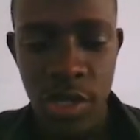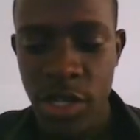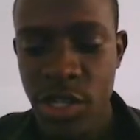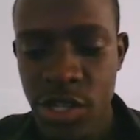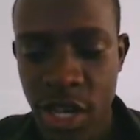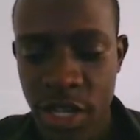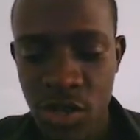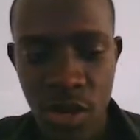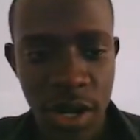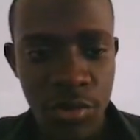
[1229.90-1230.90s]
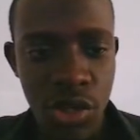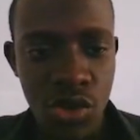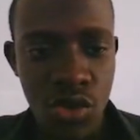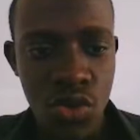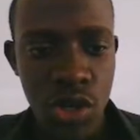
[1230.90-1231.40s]
In this case, what I'm going
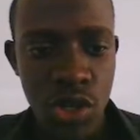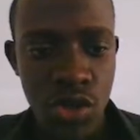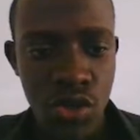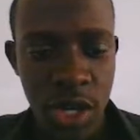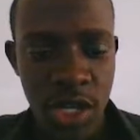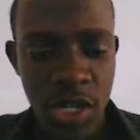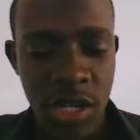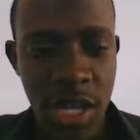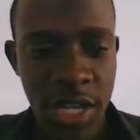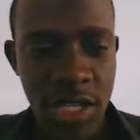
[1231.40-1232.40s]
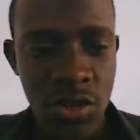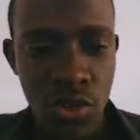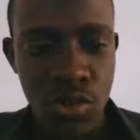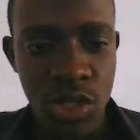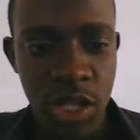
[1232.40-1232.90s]
to do is create that
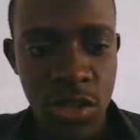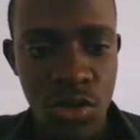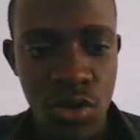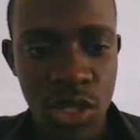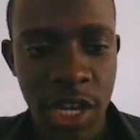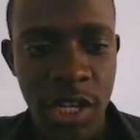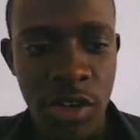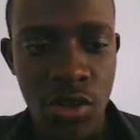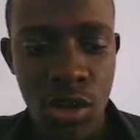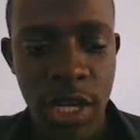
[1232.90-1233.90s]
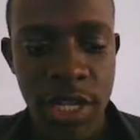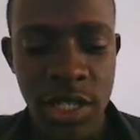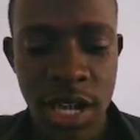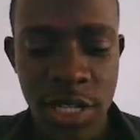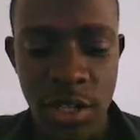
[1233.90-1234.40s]
object containing all that
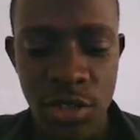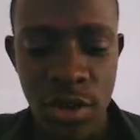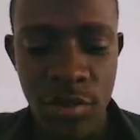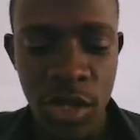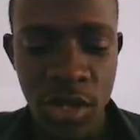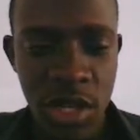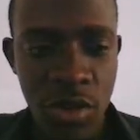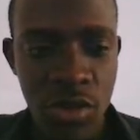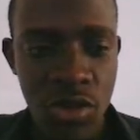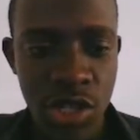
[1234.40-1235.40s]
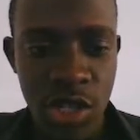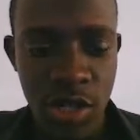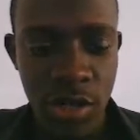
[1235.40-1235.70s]
data. So we say post